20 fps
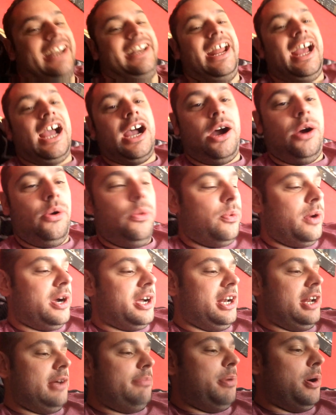And now we're
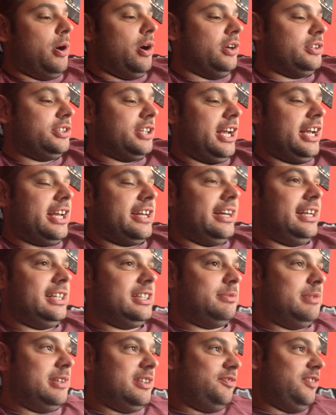going to put a
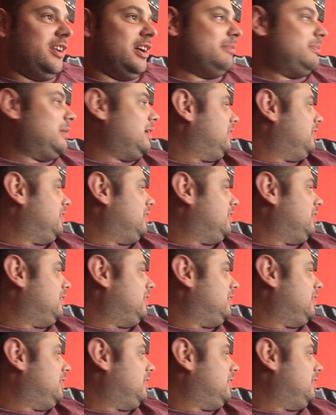Christmas film